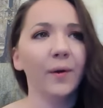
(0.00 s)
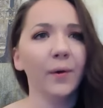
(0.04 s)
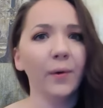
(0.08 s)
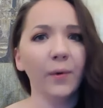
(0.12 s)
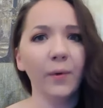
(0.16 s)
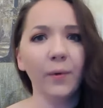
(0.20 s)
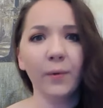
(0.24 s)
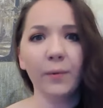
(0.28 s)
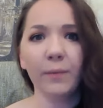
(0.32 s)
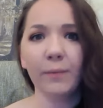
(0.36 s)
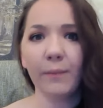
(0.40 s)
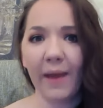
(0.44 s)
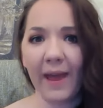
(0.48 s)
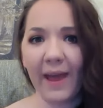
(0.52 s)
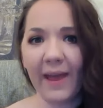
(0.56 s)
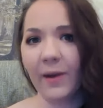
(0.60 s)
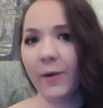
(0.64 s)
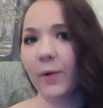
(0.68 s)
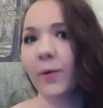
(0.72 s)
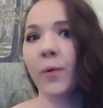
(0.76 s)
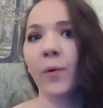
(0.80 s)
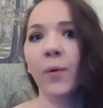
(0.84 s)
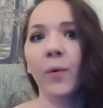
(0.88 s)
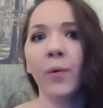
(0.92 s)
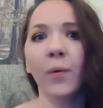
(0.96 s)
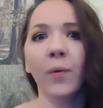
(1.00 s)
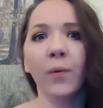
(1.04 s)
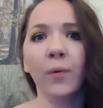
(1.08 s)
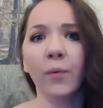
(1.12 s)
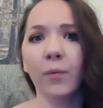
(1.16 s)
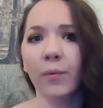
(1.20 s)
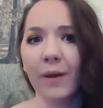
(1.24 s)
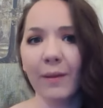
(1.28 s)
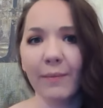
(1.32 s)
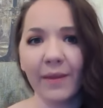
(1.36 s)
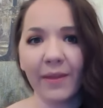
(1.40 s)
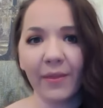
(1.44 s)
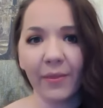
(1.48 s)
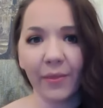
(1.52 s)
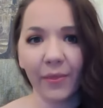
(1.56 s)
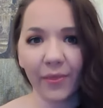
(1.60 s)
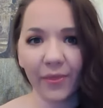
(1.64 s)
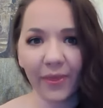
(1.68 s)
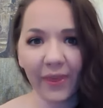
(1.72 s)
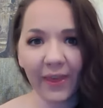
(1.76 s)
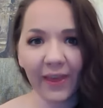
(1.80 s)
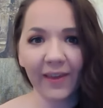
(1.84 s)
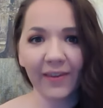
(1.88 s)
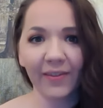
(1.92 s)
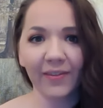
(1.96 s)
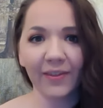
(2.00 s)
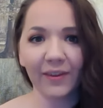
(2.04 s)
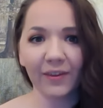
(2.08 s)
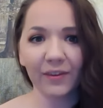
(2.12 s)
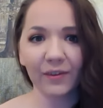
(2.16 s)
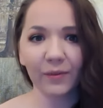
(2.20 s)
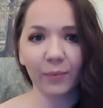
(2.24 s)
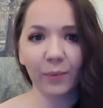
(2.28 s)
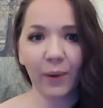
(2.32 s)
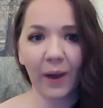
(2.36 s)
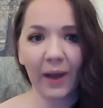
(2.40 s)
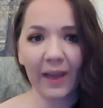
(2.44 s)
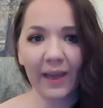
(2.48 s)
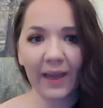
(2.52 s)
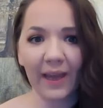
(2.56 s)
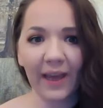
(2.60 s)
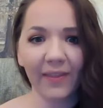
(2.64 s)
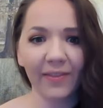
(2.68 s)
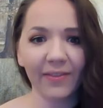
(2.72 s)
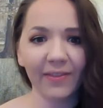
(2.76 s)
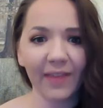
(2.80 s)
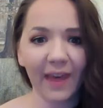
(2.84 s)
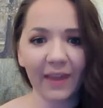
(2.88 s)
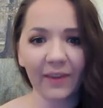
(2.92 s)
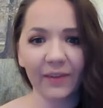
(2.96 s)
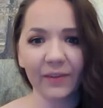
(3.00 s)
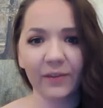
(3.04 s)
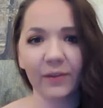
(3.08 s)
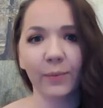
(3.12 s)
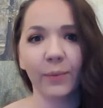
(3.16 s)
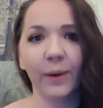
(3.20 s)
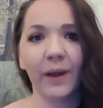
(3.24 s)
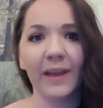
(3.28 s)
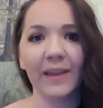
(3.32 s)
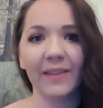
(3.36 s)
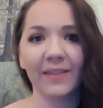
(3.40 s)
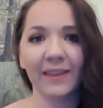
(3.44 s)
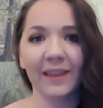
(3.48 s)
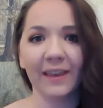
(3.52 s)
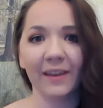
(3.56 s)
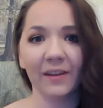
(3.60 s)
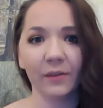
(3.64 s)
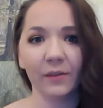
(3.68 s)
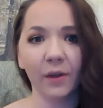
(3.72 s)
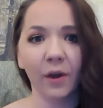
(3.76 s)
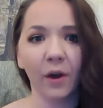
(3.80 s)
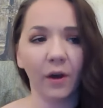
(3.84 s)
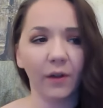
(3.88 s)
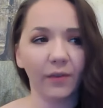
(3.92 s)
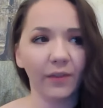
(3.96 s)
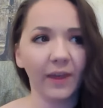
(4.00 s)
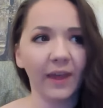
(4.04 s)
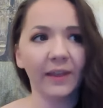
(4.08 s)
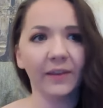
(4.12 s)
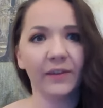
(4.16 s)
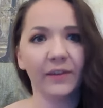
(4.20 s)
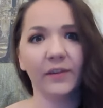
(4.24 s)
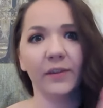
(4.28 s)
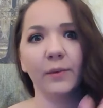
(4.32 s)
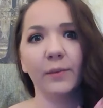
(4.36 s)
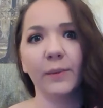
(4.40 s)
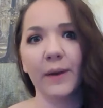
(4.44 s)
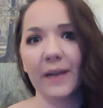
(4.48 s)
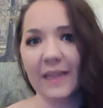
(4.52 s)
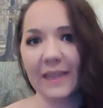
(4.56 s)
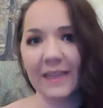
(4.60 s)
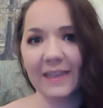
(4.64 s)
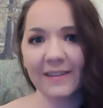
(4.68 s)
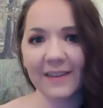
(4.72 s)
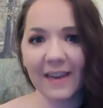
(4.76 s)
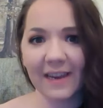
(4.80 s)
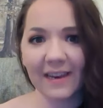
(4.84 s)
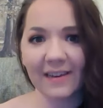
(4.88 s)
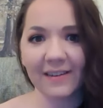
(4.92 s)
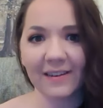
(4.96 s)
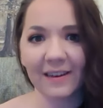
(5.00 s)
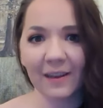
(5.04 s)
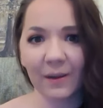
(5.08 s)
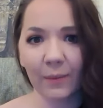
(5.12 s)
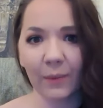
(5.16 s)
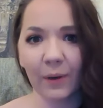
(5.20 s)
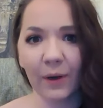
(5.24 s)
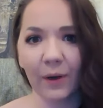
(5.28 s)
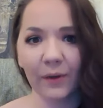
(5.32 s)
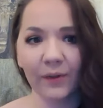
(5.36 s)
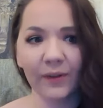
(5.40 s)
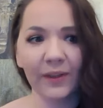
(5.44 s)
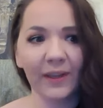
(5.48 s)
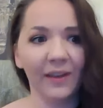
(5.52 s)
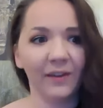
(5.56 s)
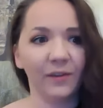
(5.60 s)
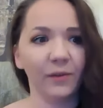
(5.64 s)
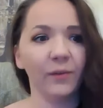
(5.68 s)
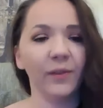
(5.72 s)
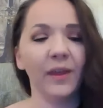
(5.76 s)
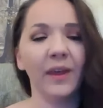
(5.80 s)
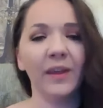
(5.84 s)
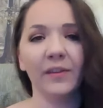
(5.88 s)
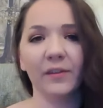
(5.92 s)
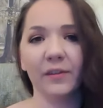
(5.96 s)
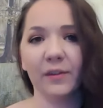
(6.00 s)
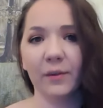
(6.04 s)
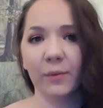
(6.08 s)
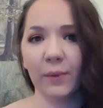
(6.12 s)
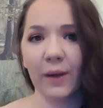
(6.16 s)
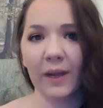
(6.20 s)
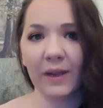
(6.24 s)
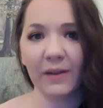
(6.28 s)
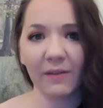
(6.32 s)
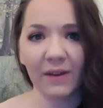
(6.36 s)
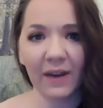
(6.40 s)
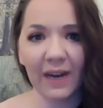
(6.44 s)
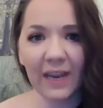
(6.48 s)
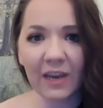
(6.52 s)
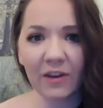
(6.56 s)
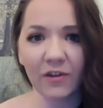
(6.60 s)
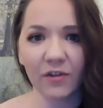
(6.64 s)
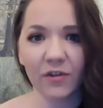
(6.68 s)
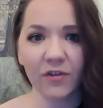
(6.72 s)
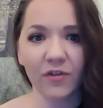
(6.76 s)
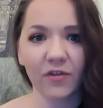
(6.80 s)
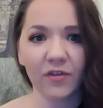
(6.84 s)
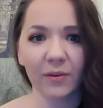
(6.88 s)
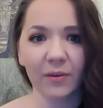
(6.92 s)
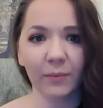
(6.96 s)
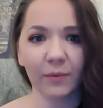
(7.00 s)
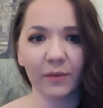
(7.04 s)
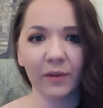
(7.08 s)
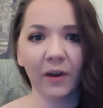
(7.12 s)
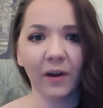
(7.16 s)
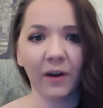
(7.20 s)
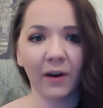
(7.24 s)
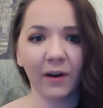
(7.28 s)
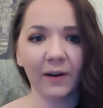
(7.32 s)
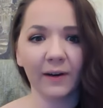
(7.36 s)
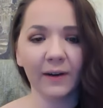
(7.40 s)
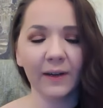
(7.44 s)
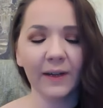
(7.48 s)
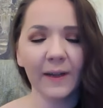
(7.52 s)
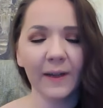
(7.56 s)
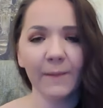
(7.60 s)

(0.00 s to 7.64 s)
men or all women think this way, and that's the way things are. That's the way the dating world is, or that's the way relationships are.